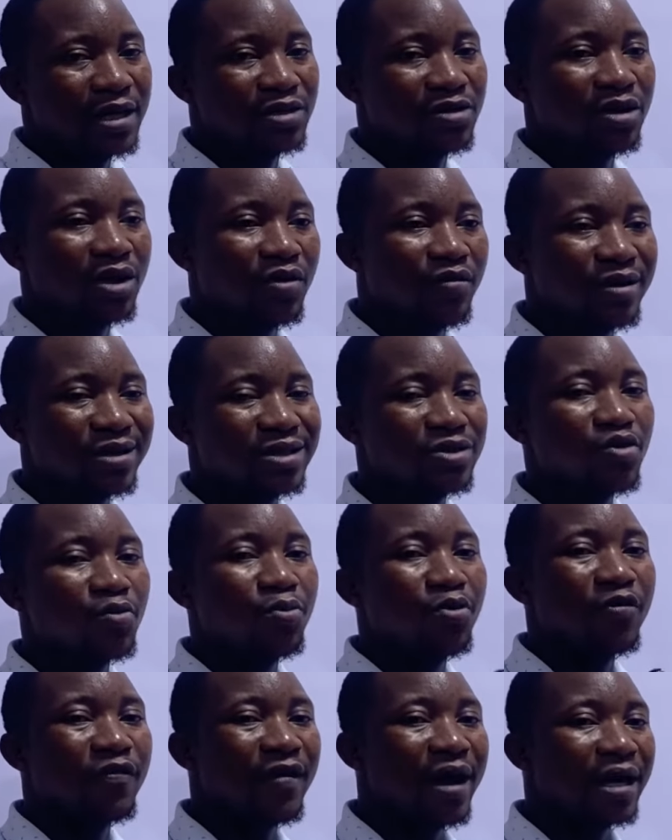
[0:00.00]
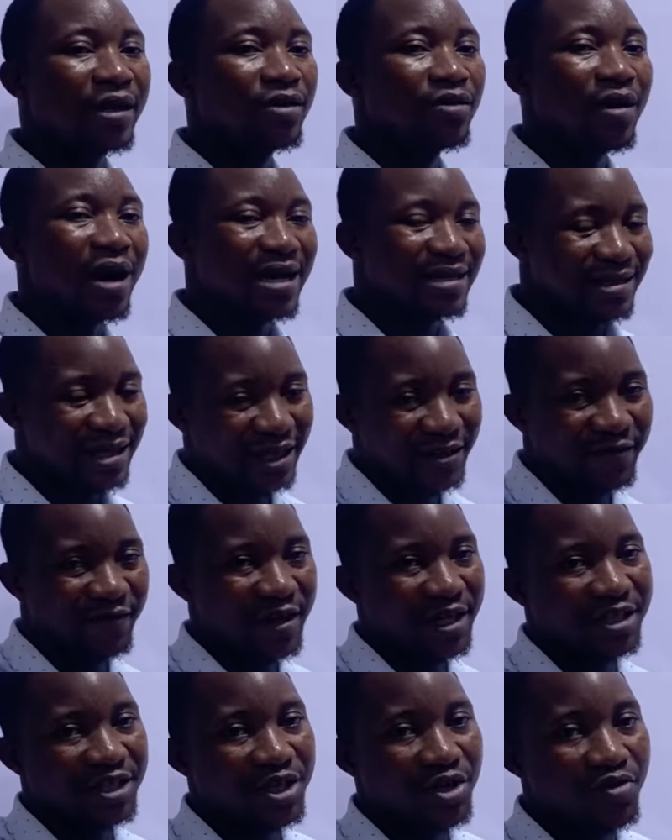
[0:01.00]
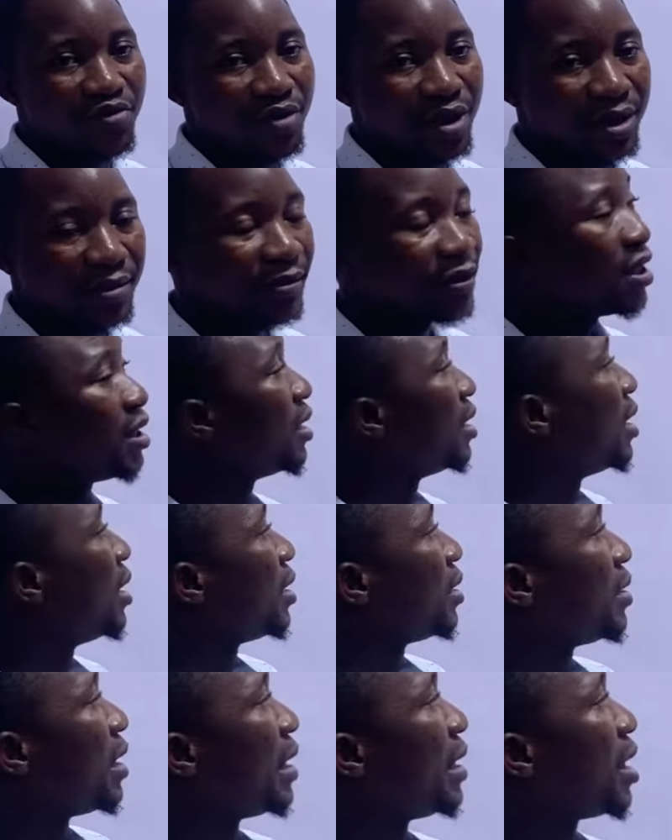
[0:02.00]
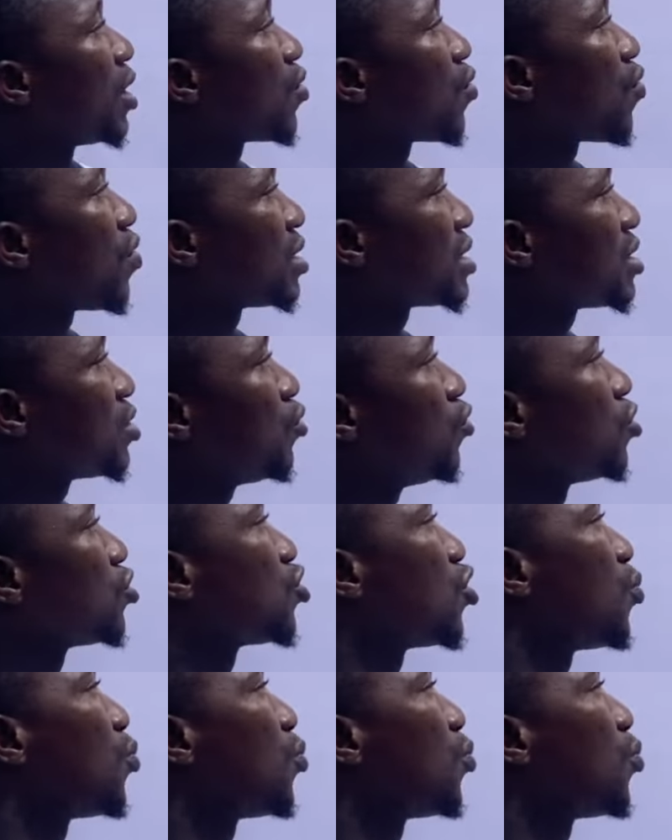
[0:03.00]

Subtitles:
So the question will provide you as at 1st January. Then the question will also